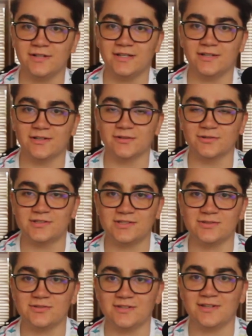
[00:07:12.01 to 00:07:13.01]
it's
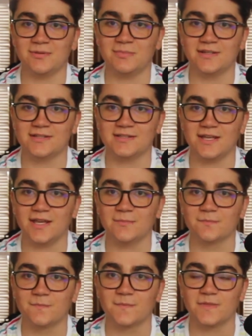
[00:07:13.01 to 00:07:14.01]
usually going to be the same.